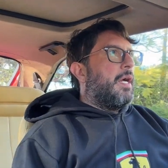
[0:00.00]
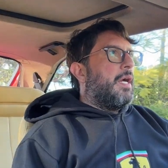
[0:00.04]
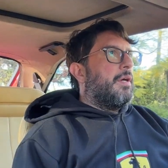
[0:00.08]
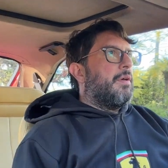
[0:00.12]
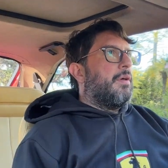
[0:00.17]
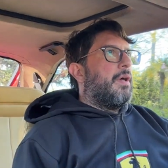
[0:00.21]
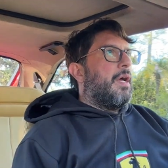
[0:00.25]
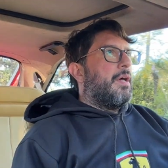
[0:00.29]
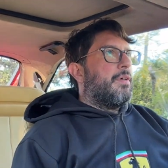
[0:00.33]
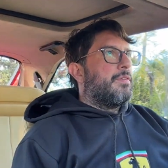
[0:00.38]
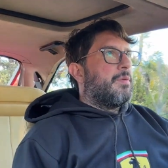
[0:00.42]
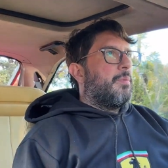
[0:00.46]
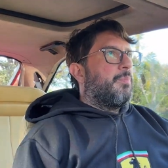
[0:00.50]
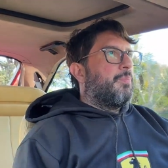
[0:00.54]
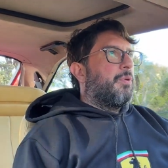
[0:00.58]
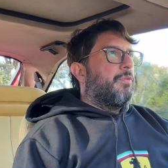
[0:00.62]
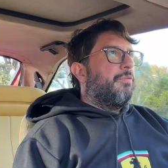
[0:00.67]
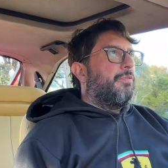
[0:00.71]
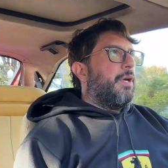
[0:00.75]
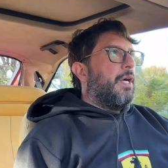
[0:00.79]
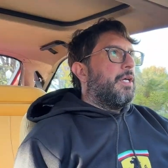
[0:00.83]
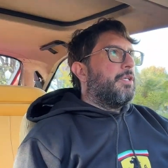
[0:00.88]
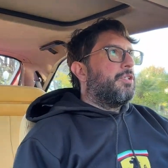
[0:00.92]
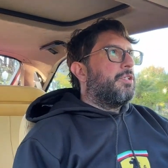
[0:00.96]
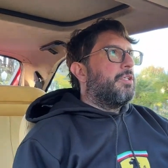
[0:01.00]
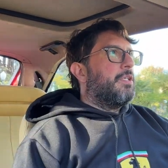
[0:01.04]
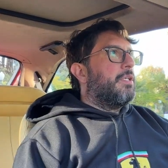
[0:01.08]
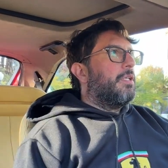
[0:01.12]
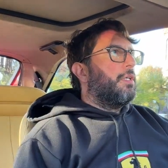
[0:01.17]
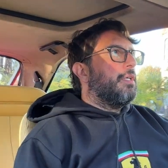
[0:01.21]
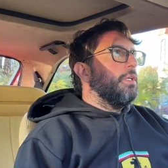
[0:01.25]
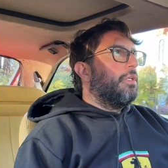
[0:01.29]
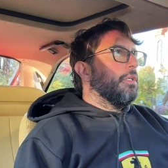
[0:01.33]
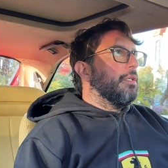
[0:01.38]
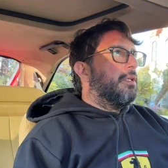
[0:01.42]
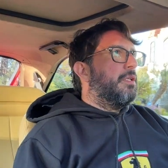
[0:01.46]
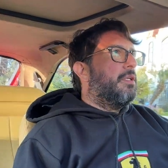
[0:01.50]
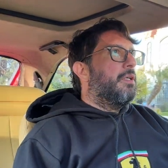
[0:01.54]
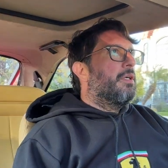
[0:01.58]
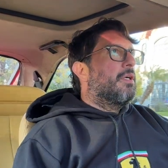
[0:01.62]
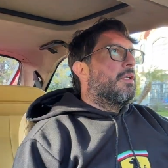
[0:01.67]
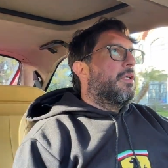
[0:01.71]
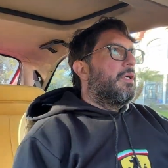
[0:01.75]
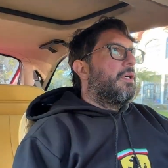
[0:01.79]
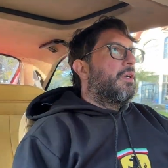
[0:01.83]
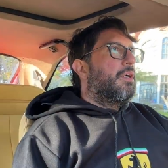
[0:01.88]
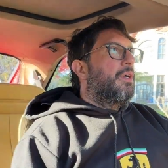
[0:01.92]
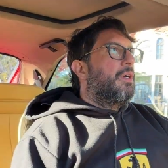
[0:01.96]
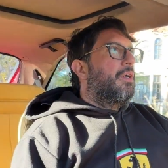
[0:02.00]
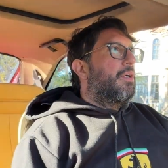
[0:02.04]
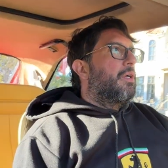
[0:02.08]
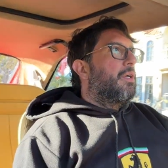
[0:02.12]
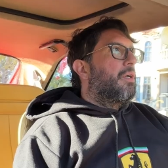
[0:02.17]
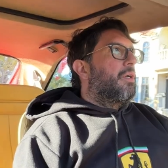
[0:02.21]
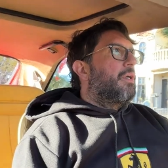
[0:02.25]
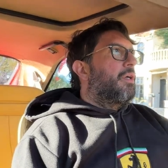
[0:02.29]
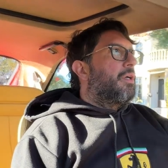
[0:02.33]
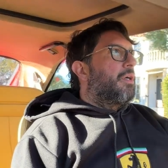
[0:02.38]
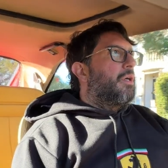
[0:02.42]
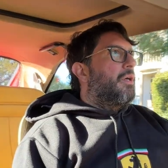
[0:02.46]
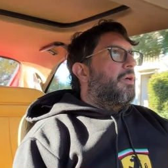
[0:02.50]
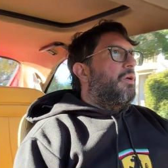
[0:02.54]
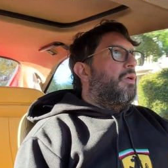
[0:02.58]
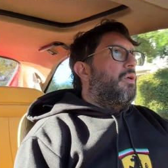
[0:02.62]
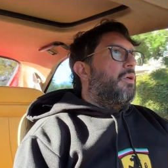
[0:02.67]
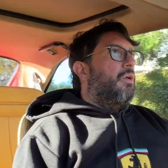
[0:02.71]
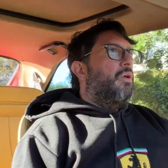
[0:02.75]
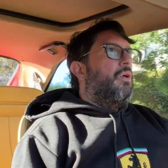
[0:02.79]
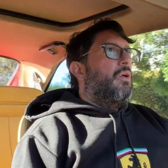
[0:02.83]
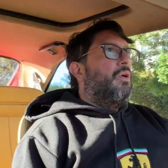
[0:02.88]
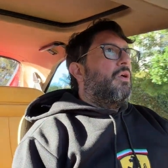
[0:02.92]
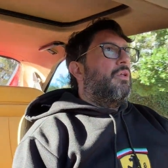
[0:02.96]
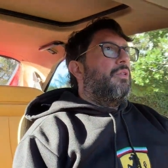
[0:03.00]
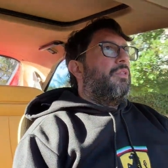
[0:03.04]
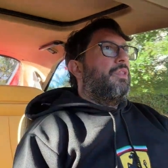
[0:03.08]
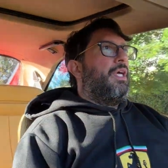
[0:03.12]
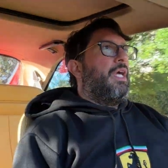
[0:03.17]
as a profession, and